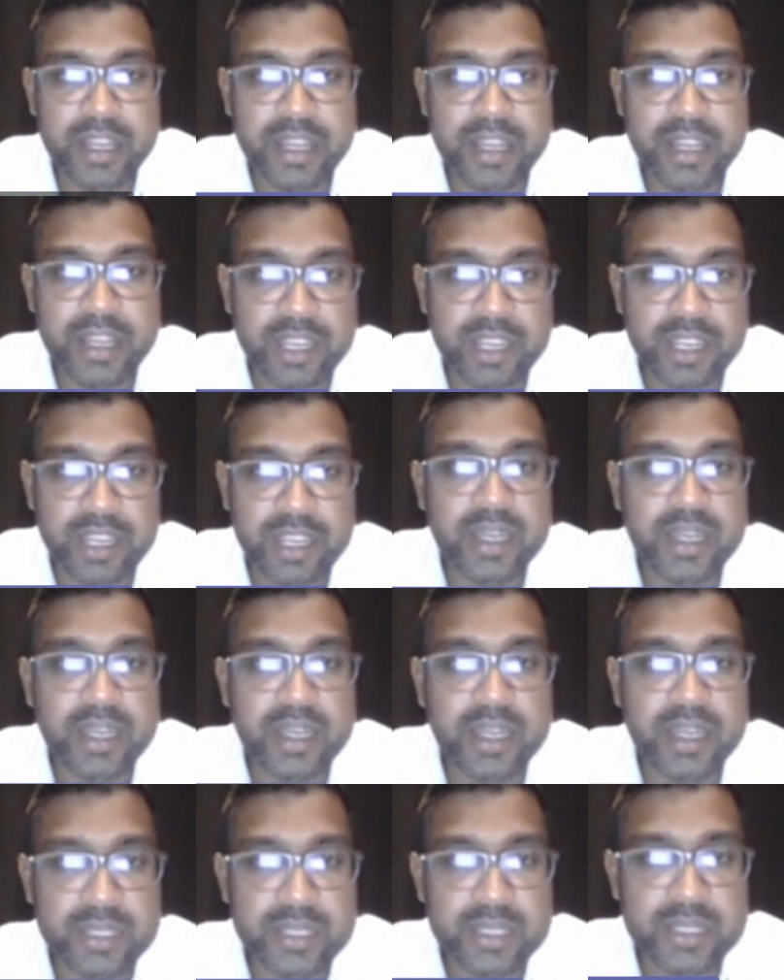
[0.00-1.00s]
definitely
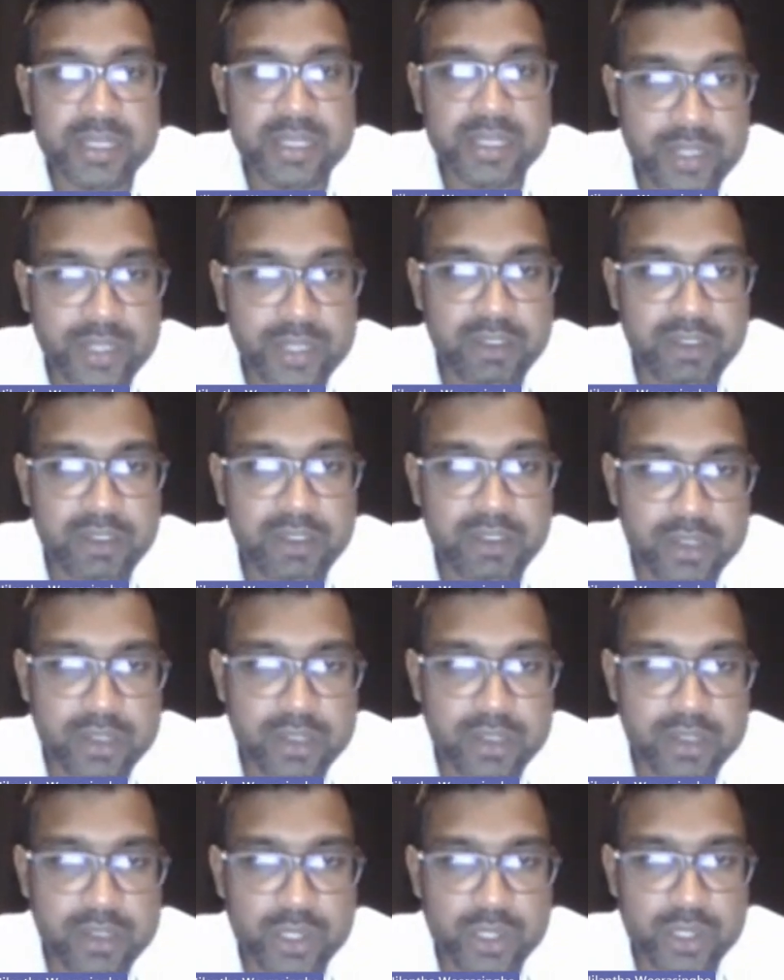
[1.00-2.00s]
other side of the
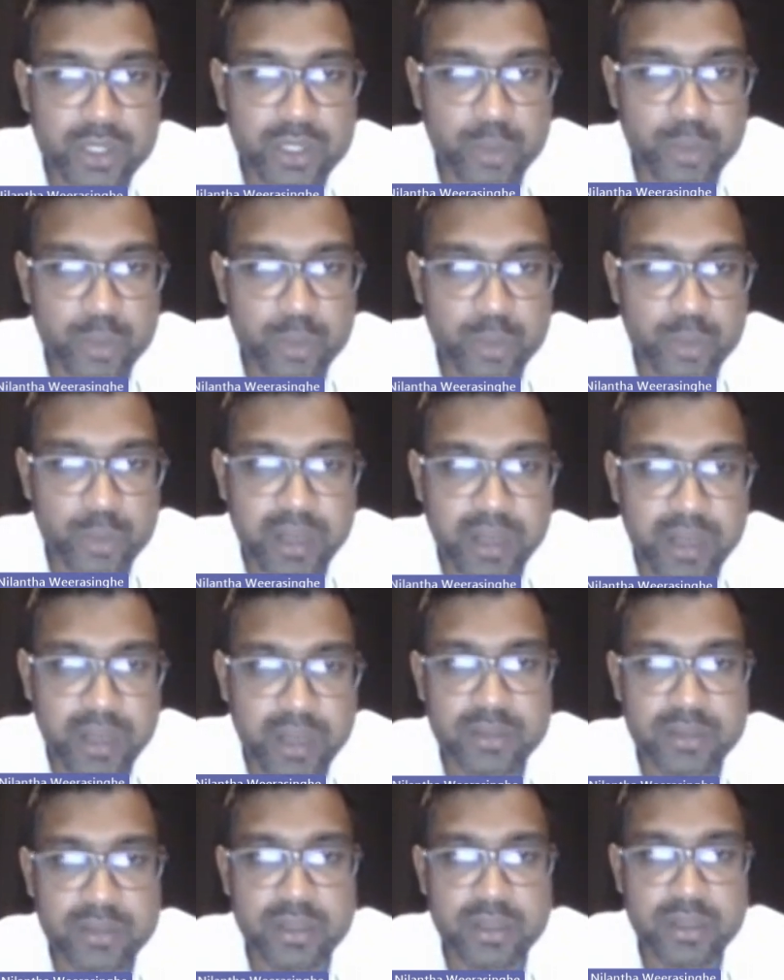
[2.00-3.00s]
equation also should be
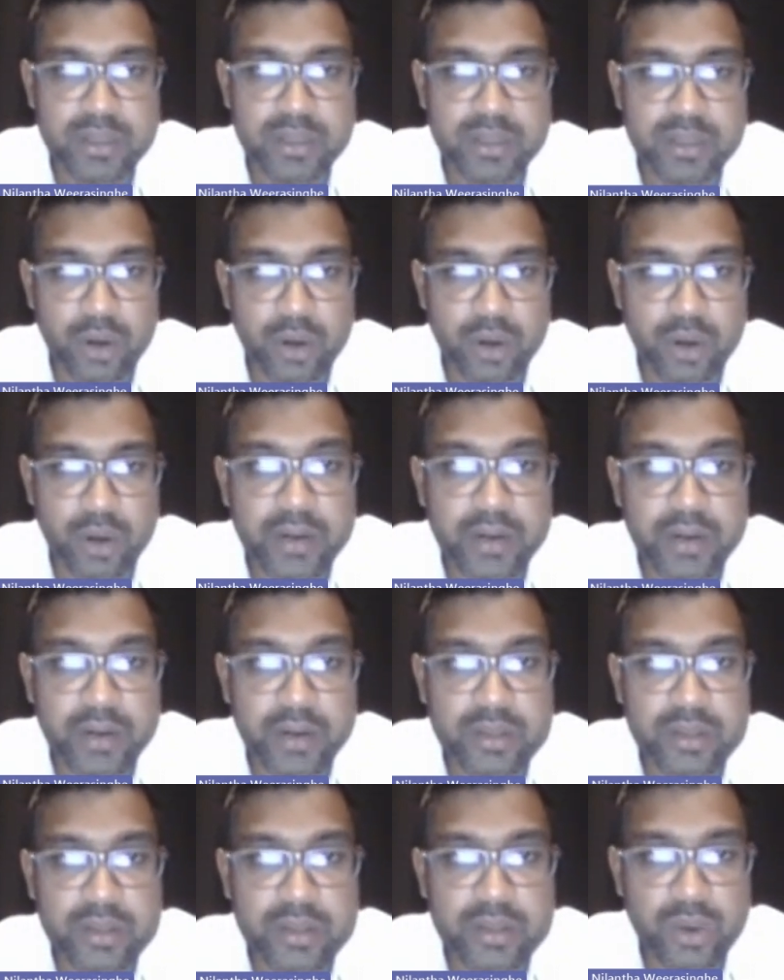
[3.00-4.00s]
increased.
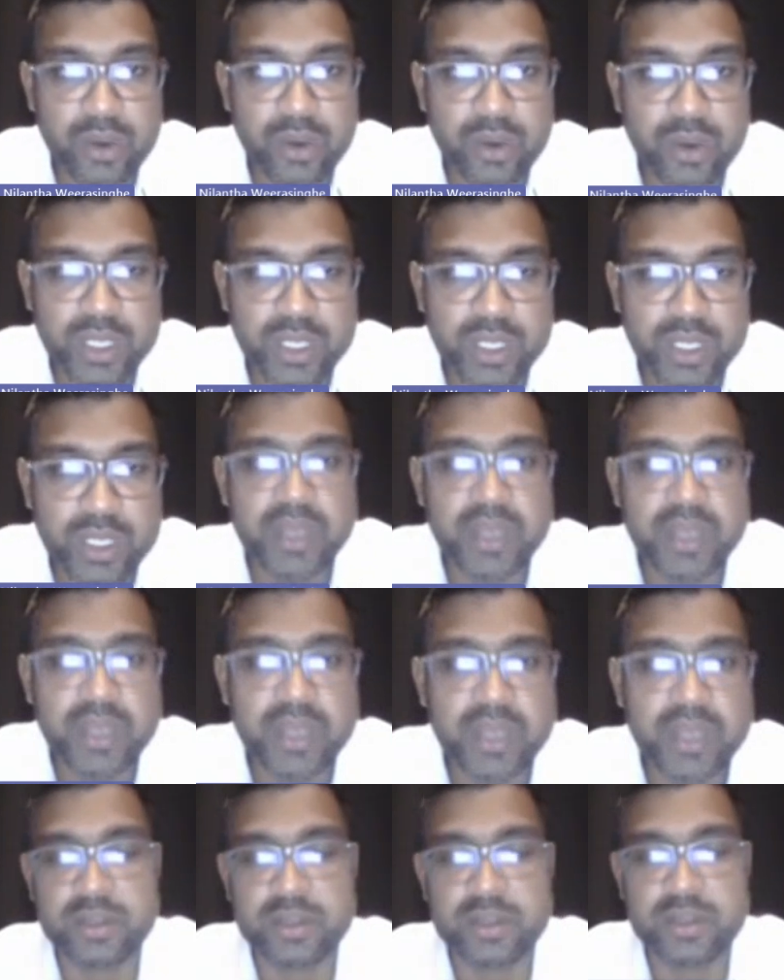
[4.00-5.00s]
Audit risk also
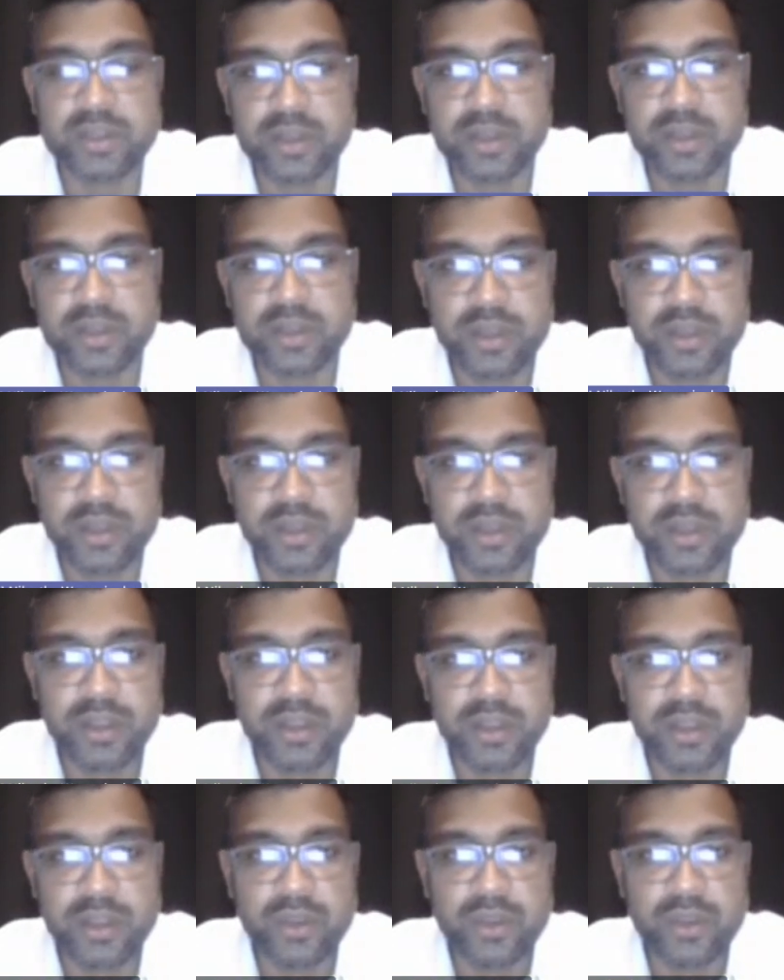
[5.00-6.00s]
increased.
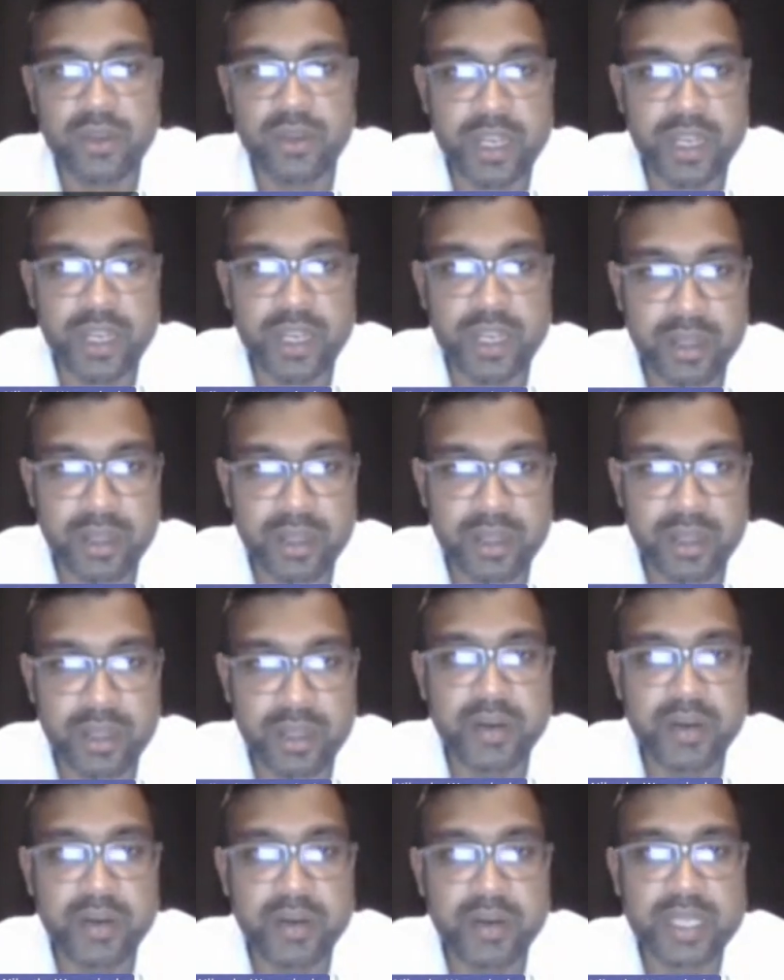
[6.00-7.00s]
when
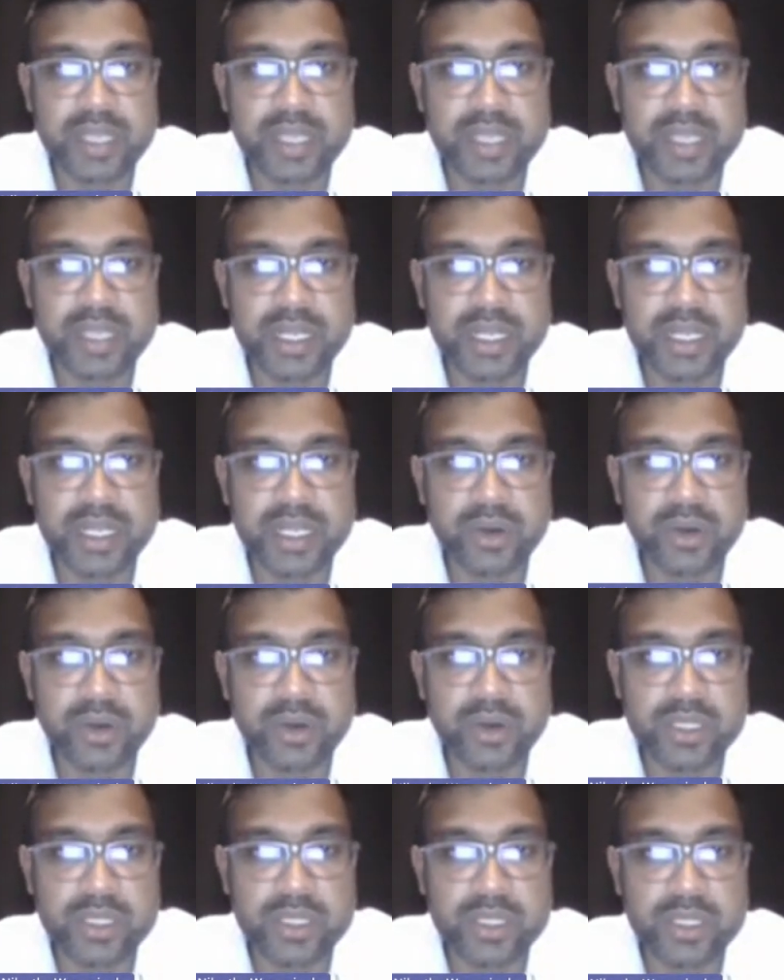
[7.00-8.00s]
inherent risk and control
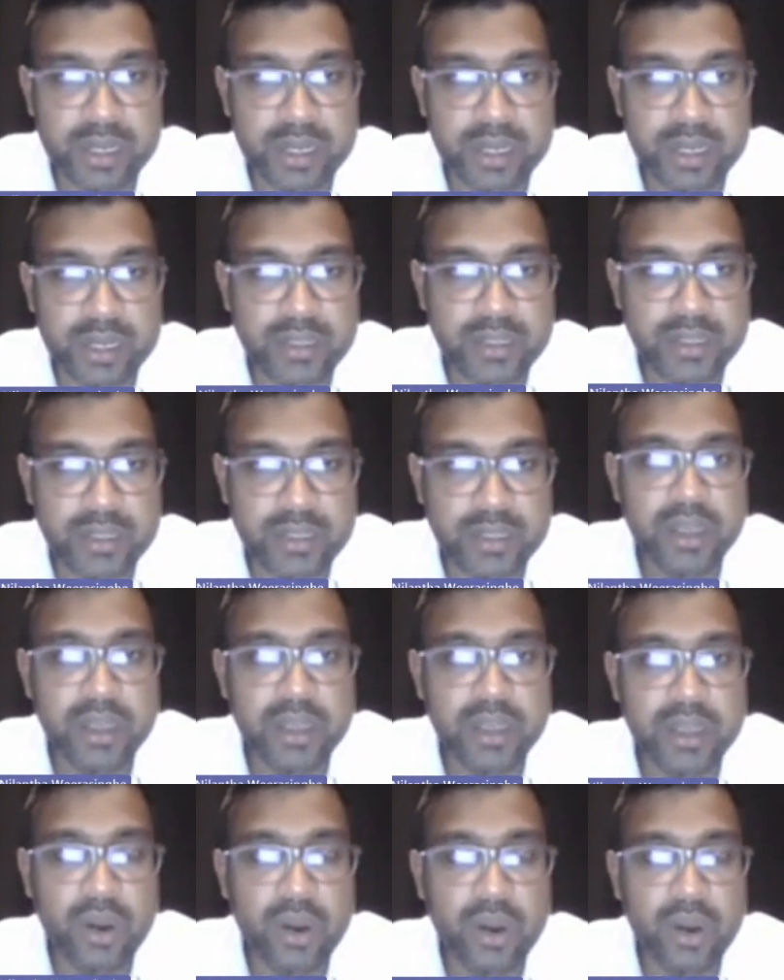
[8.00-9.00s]
risk increased,
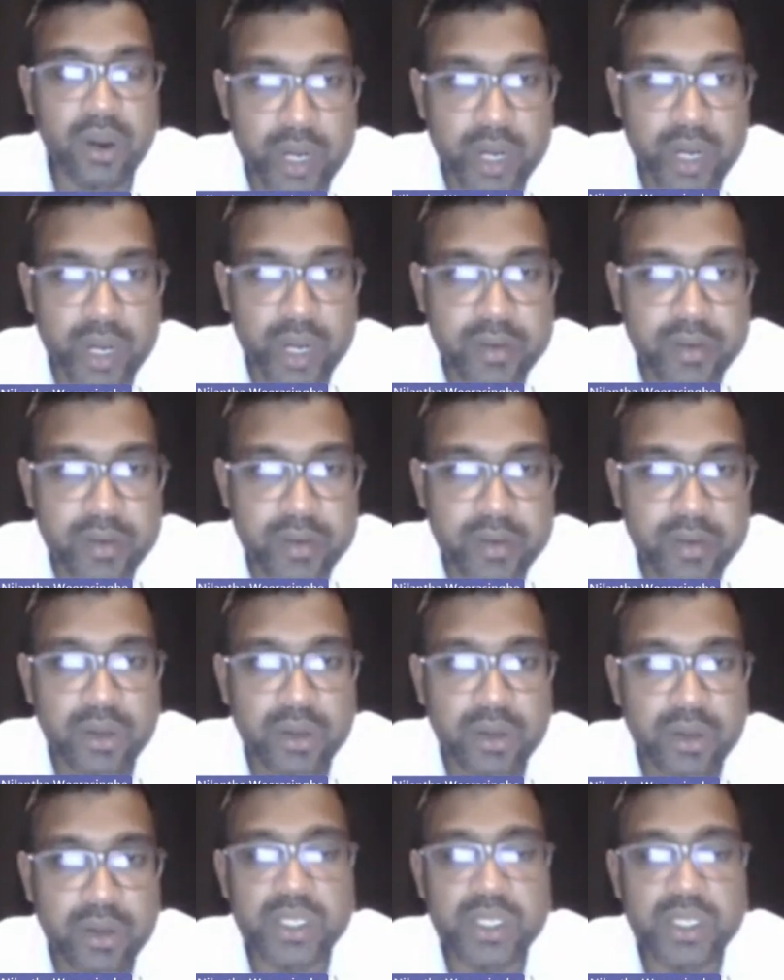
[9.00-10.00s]
audit
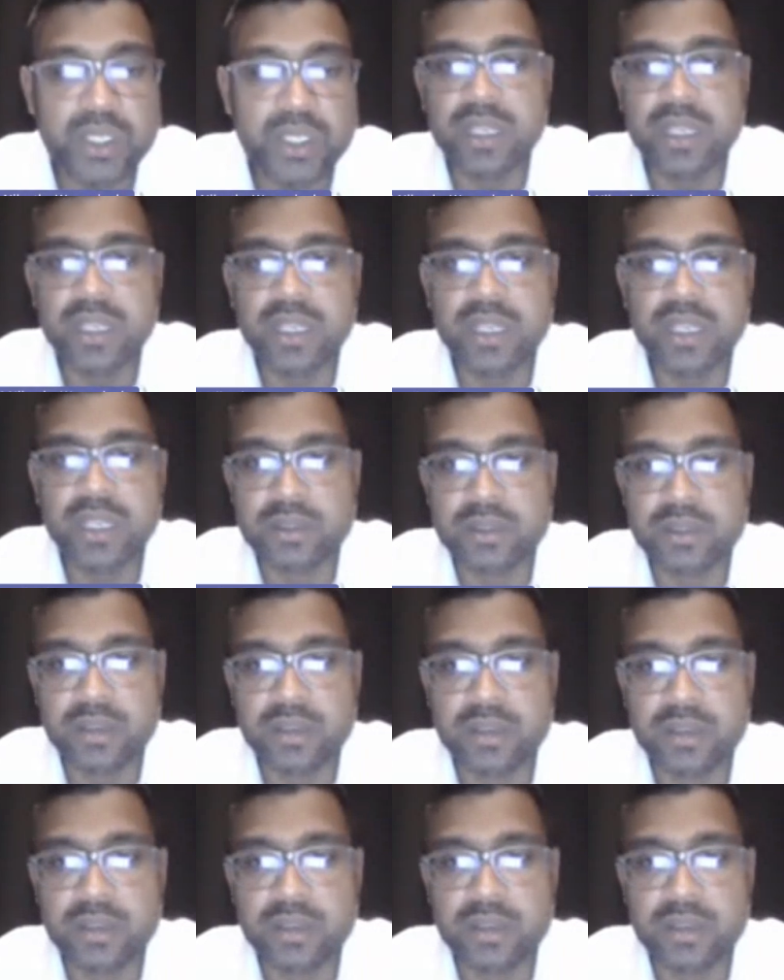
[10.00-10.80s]
risk also increased.